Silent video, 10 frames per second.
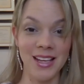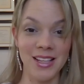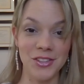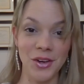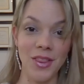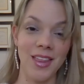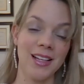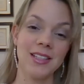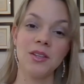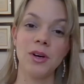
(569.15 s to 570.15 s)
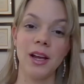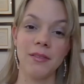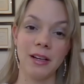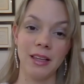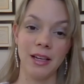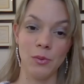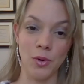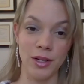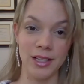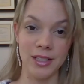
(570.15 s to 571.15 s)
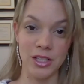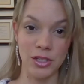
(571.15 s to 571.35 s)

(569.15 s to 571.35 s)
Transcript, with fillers: So that's what I really wanted